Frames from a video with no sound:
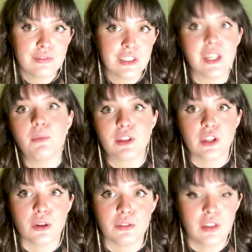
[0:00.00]
Same with
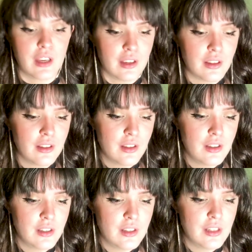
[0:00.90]
clothes, like
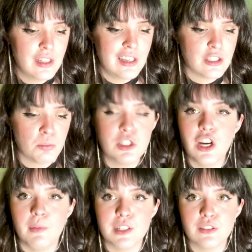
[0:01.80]
it's
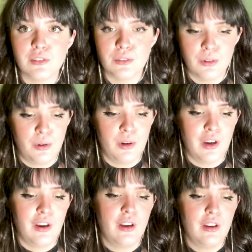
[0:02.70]
pajamas
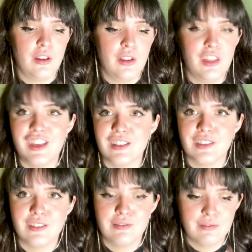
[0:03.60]
or
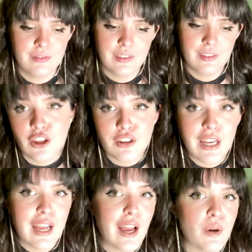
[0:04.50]
this. The other
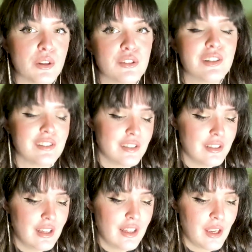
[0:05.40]
day I went to a
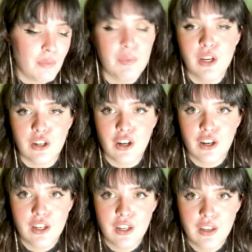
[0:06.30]
like beer
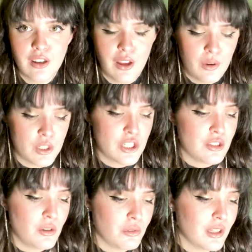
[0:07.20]
garden, which
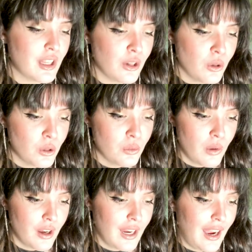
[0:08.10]
is really cool,
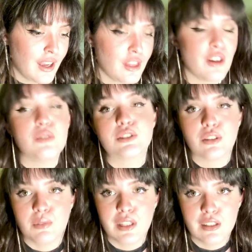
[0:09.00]
but I thought it was
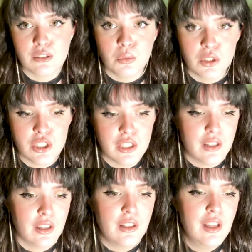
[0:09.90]
gonna be like super
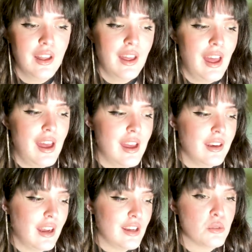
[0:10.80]
chill.
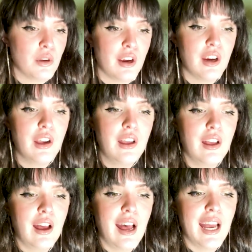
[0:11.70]
And I swear,
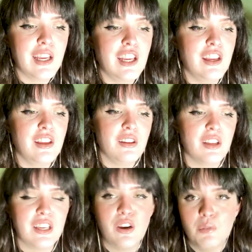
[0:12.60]
I
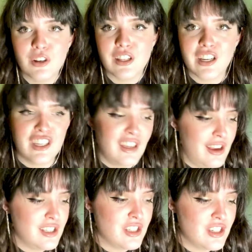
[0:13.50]
kind of put like a
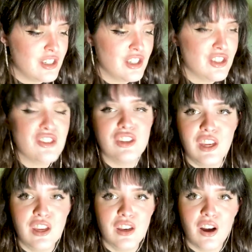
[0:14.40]
nice
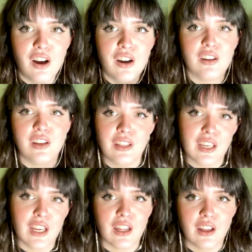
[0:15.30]
jean on and
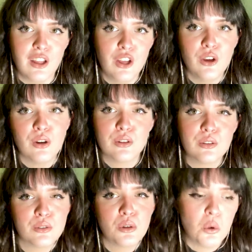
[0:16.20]
like a
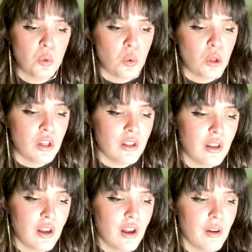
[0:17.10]
cool
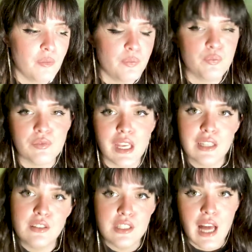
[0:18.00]

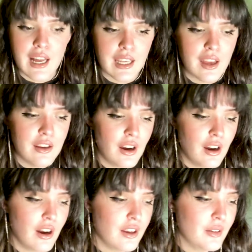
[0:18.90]
jacket
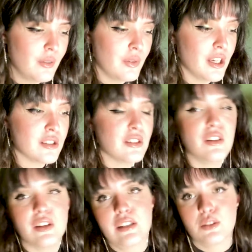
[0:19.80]
on because
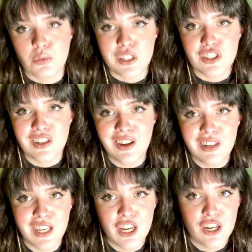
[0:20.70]
it's winter down
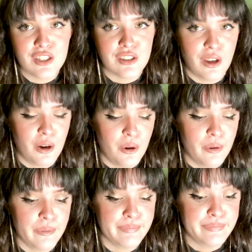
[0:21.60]
here,
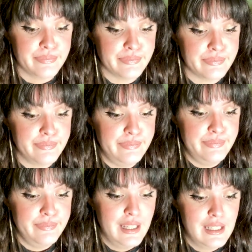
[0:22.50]
so
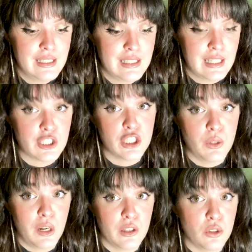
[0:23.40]
it's actually
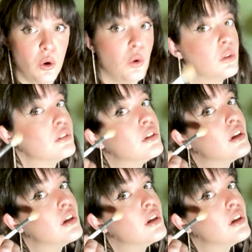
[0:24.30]
quite cold.